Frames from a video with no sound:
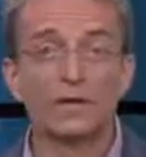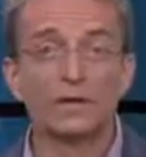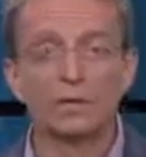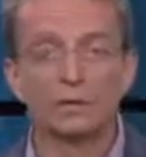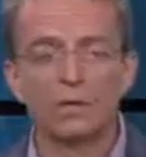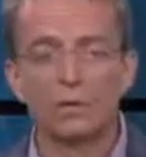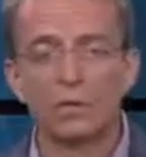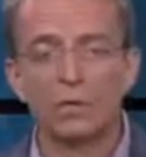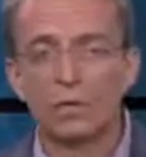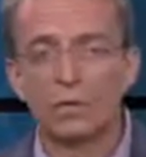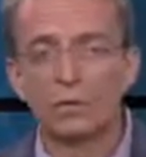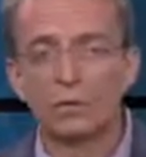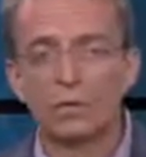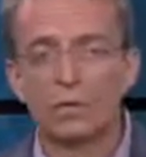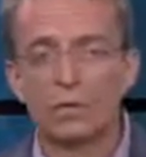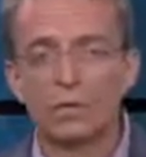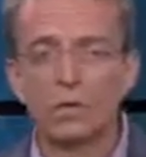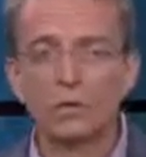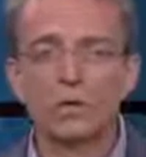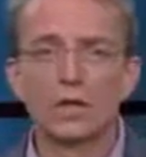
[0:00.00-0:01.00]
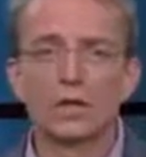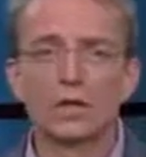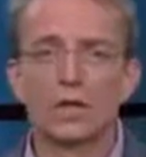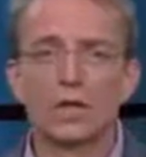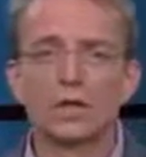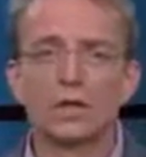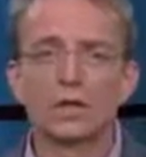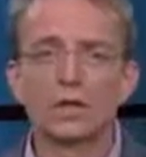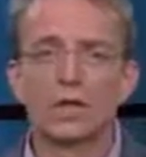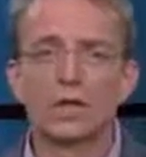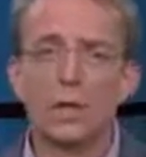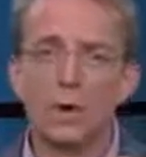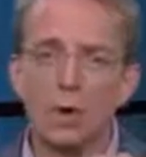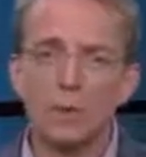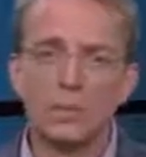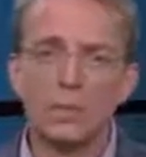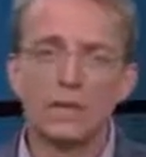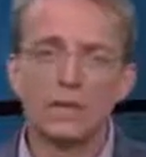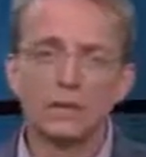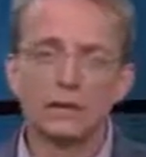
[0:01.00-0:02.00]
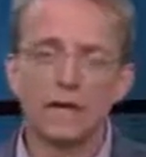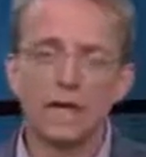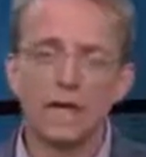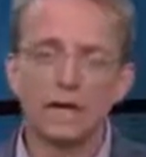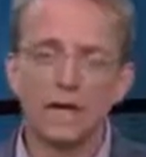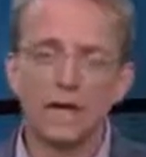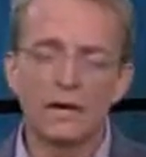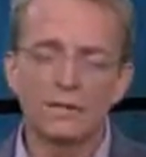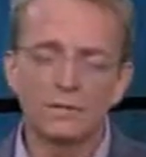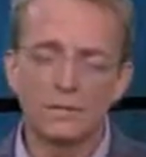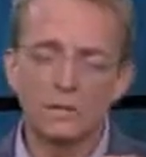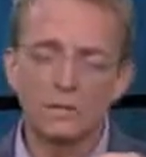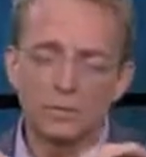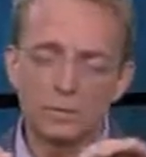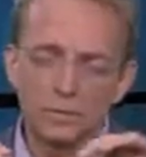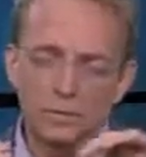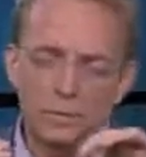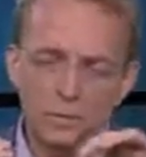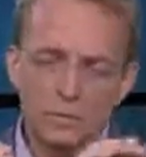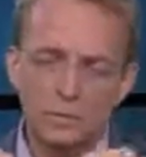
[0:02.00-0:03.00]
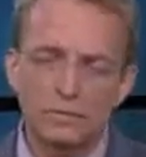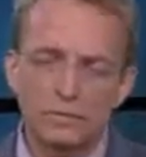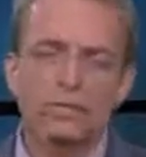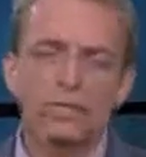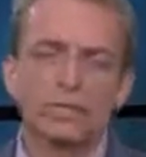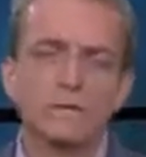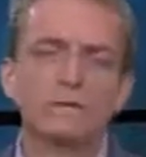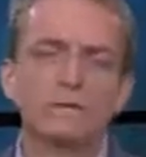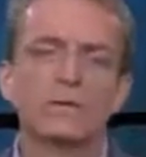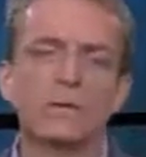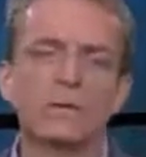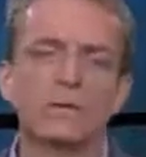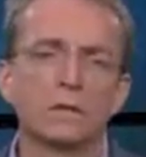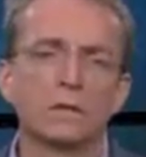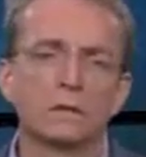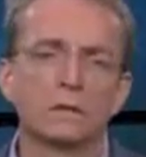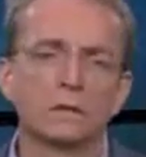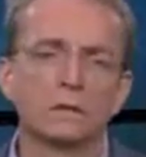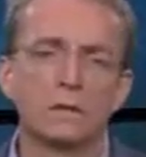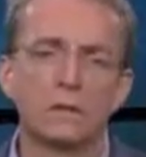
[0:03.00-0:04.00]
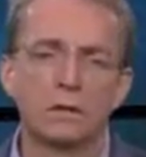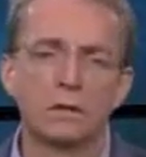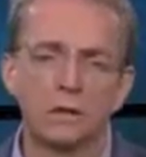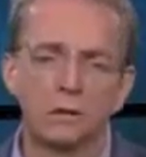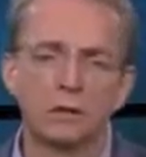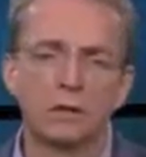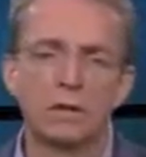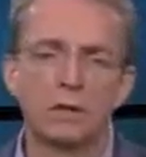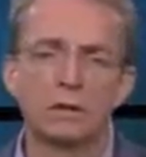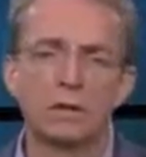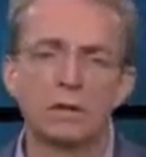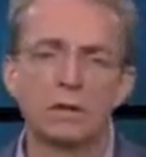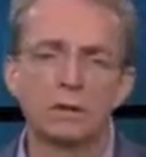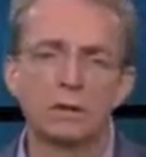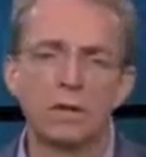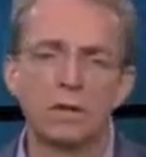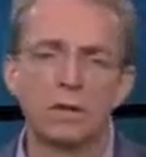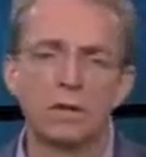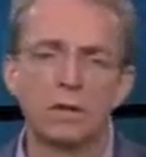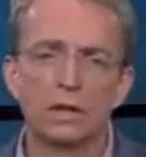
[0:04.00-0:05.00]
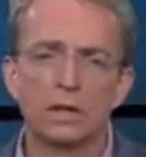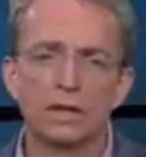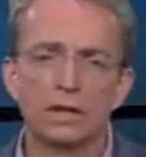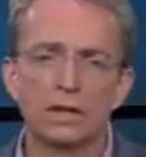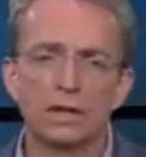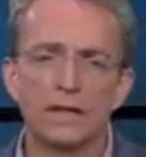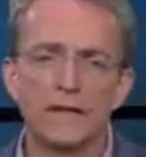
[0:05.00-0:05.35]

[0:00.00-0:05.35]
the fourth version of our OpenStack offering specifically focused on the telco market.